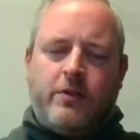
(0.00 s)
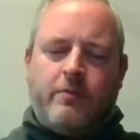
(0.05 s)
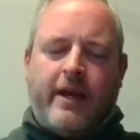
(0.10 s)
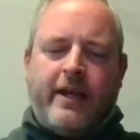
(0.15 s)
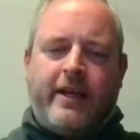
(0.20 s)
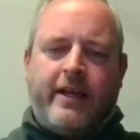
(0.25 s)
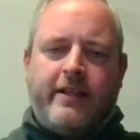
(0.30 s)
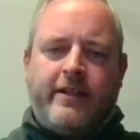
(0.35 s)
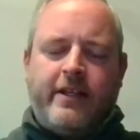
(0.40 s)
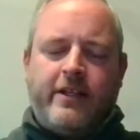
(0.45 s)
to
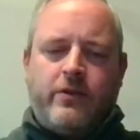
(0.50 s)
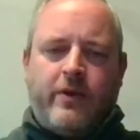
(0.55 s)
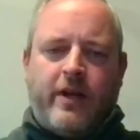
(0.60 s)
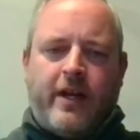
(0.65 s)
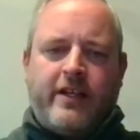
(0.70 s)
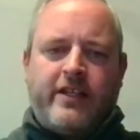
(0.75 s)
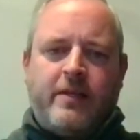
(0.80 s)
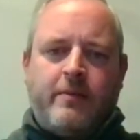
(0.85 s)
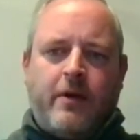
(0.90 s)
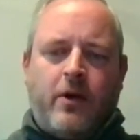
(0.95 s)
make it
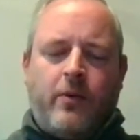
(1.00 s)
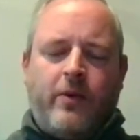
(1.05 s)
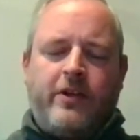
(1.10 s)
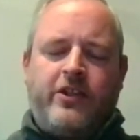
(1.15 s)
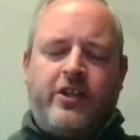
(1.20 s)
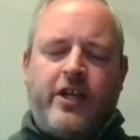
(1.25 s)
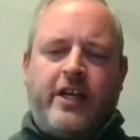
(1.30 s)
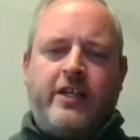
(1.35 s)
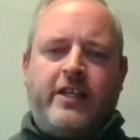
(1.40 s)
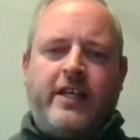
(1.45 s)
into an SMR,
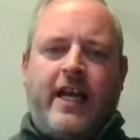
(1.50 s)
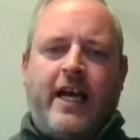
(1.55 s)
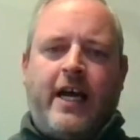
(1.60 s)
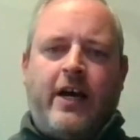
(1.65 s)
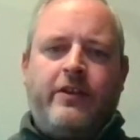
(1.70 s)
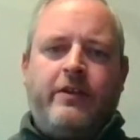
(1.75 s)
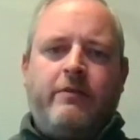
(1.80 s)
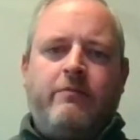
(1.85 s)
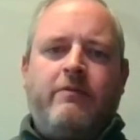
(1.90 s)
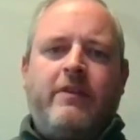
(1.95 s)
we're changing
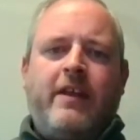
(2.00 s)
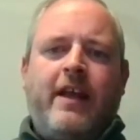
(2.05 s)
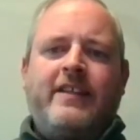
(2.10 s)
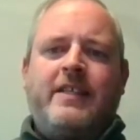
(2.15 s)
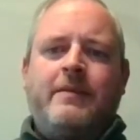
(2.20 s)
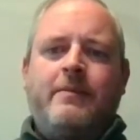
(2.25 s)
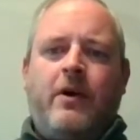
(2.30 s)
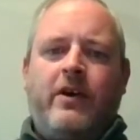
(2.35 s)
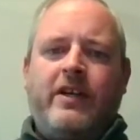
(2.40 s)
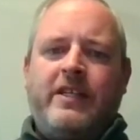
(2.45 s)
how the
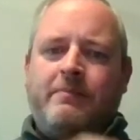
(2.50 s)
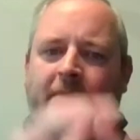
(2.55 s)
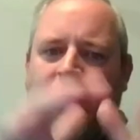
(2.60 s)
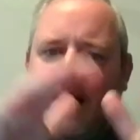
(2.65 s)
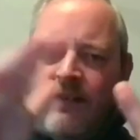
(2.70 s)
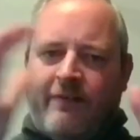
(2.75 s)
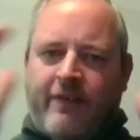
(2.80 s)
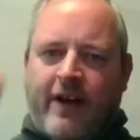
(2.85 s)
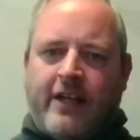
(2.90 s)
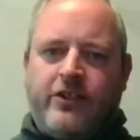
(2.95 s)
SMR is
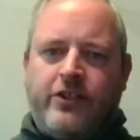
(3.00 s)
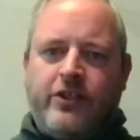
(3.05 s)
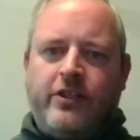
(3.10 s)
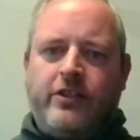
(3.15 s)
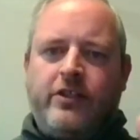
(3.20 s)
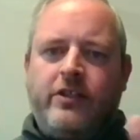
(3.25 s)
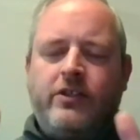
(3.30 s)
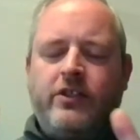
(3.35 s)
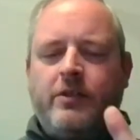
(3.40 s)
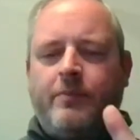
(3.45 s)

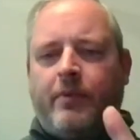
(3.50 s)
manufactured,